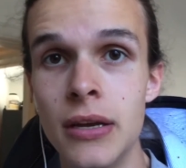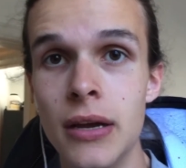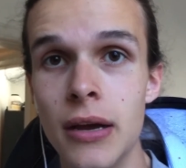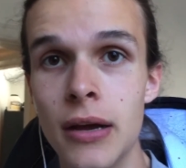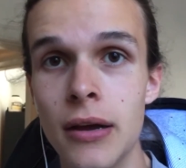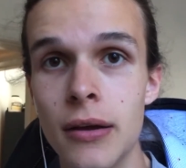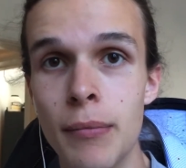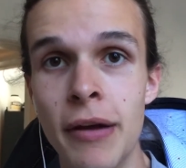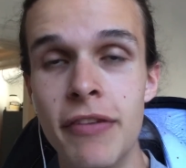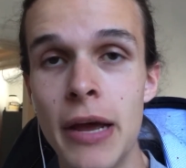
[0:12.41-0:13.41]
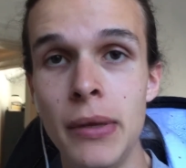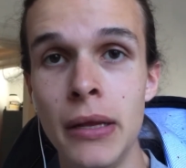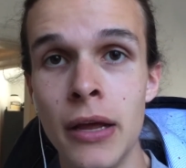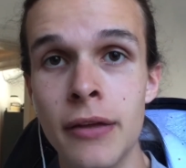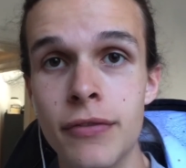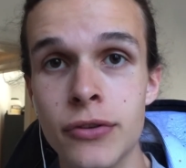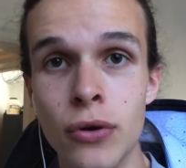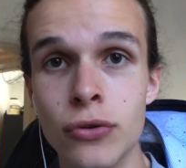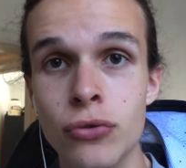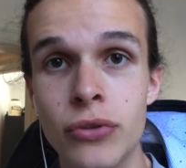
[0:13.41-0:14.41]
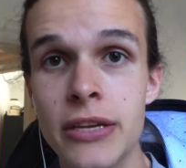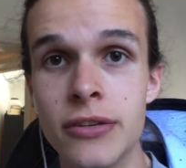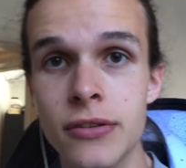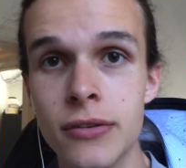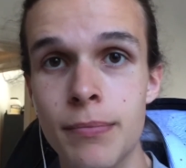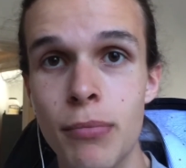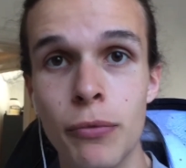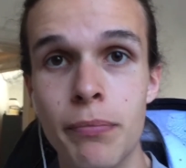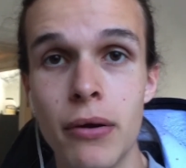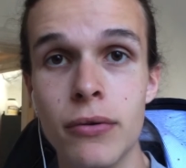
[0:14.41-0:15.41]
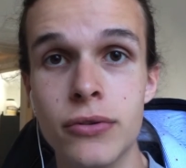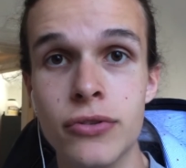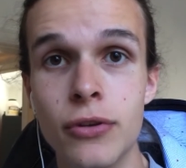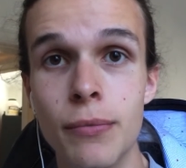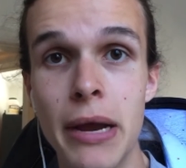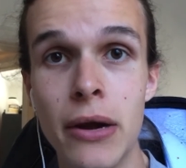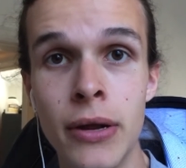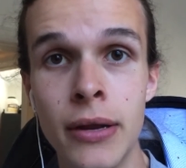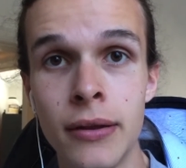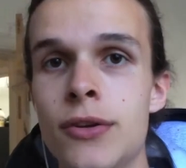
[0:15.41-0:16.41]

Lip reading: My family life is also decent. Both parents are still married.